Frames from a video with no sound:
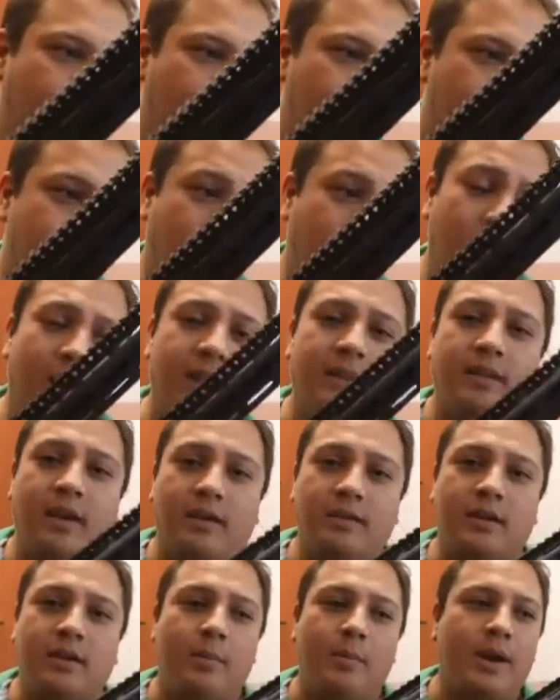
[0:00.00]
So that
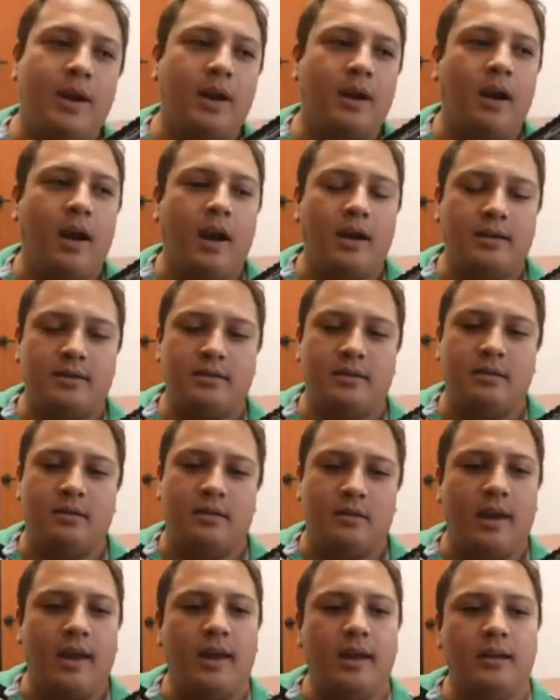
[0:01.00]
does come at a cost to
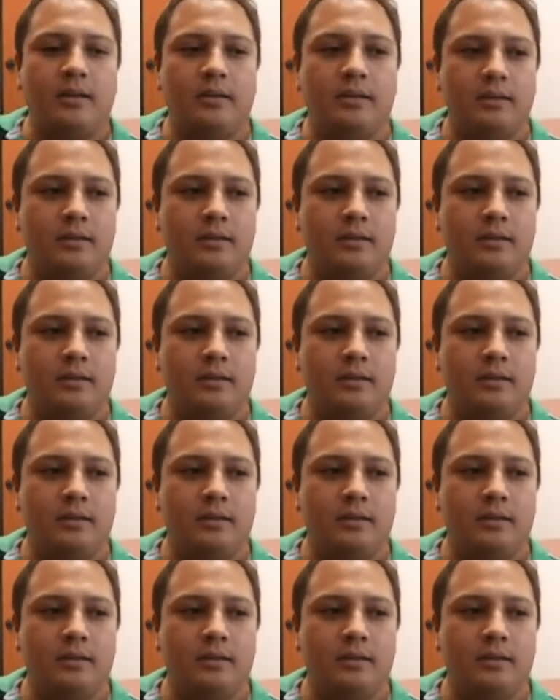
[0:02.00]
do that.